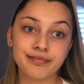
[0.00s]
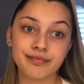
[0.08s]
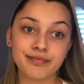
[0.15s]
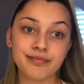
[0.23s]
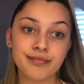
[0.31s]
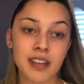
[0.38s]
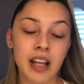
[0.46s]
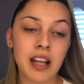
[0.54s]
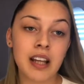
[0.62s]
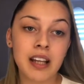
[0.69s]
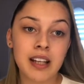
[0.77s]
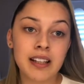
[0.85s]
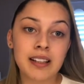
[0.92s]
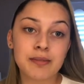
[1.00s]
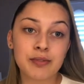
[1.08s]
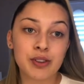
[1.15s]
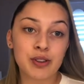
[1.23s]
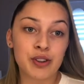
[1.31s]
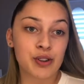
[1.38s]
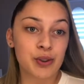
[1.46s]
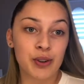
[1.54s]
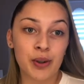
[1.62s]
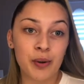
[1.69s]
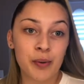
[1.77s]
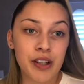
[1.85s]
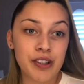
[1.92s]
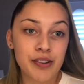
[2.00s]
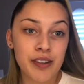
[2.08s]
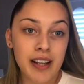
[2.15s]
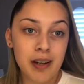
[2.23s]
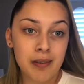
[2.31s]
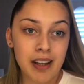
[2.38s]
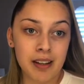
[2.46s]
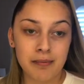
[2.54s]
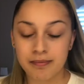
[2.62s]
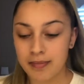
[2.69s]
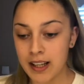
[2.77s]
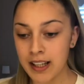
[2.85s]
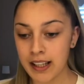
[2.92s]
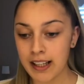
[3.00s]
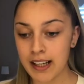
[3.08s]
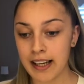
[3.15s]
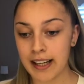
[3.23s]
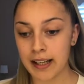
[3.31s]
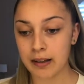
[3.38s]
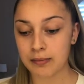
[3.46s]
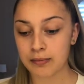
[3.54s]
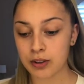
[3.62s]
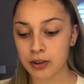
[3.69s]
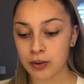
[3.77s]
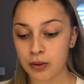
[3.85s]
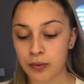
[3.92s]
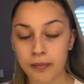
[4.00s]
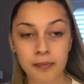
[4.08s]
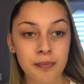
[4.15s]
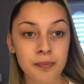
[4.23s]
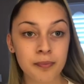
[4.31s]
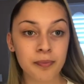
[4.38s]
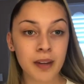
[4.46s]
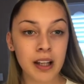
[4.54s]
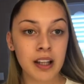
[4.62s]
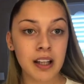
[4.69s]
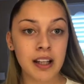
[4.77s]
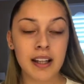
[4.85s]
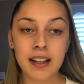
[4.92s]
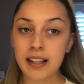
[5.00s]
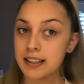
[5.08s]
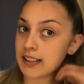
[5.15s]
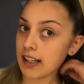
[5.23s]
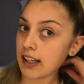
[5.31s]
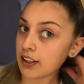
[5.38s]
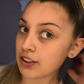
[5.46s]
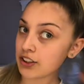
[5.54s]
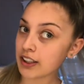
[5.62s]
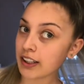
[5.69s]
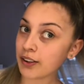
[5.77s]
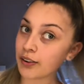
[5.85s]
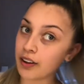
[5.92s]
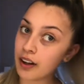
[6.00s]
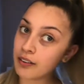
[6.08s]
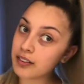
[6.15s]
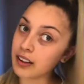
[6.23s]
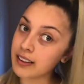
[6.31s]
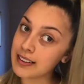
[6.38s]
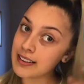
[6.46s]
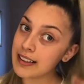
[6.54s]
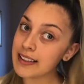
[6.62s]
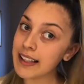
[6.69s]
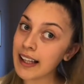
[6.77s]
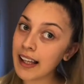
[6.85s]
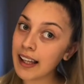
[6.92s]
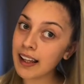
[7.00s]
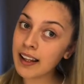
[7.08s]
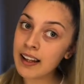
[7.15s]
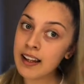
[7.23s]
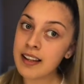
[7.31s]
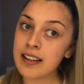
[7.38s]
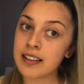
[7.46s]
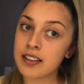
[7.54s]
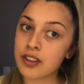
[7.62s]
I'm just going to show you all what I do anyway. So this hairstyle that I've done today, this is